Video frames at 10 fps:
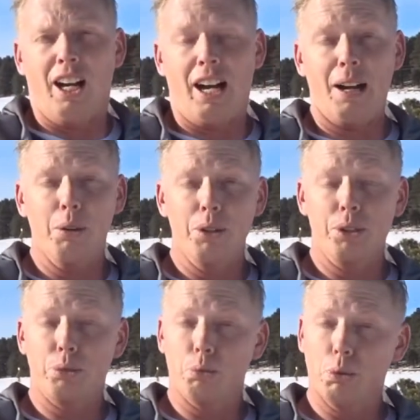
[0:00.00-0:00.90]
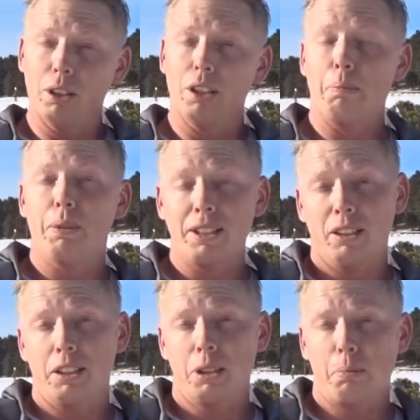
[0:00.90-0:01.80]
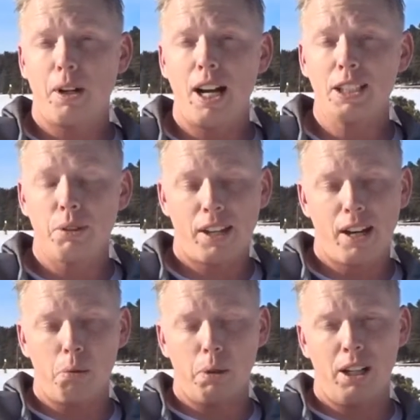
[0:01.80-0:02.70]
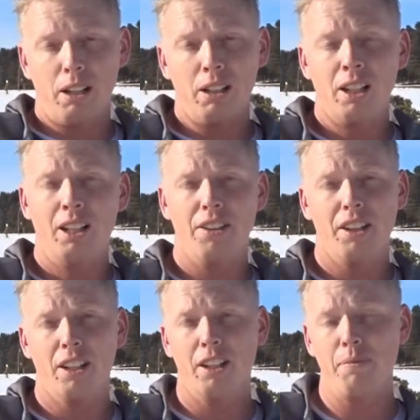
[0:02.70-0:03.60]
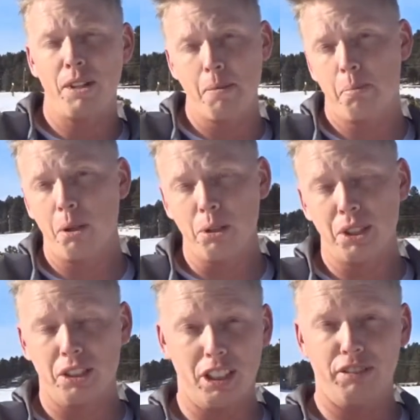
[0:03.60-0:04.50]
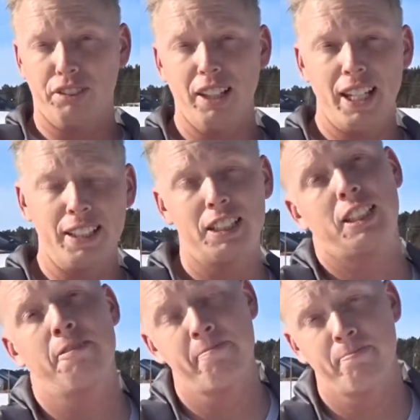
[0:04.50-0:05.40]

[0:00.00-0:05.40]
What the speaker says: I was really pleasantly surprised with how well the Empulse deflates